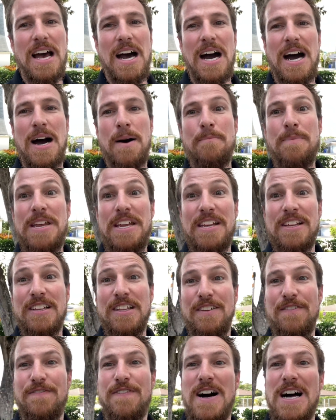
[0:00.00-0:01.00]

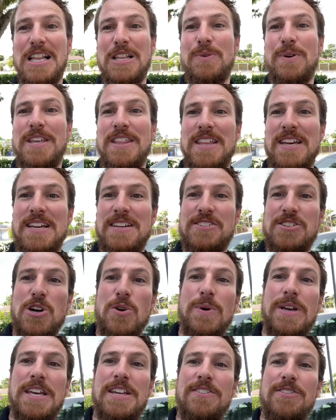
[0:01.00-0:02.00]
Immediately following this,
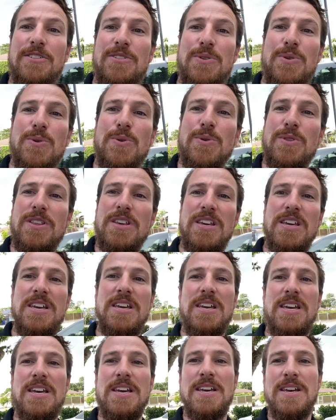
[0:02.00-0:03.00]
going into
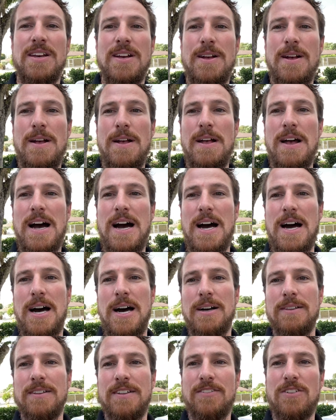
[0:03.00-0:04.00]
the
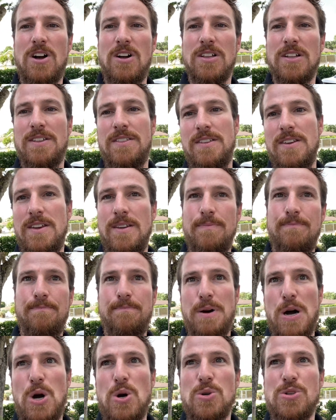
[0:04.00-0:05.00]
let's call it the
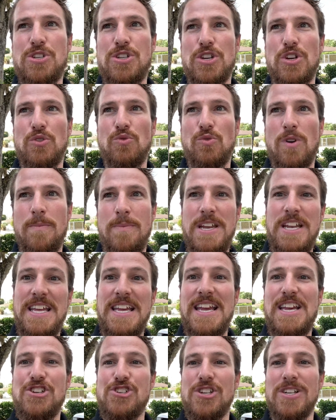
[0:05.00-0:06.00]
post
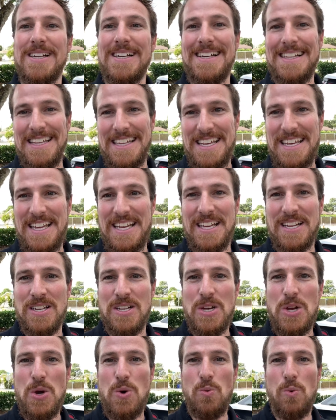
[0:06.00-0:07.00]
remediation cleaning,
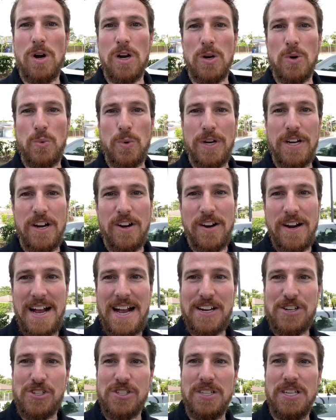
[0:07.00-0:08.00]
where we are
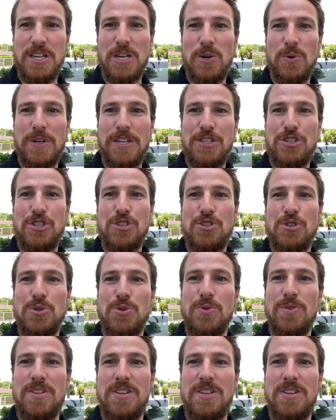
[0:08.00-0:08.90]
actually going to do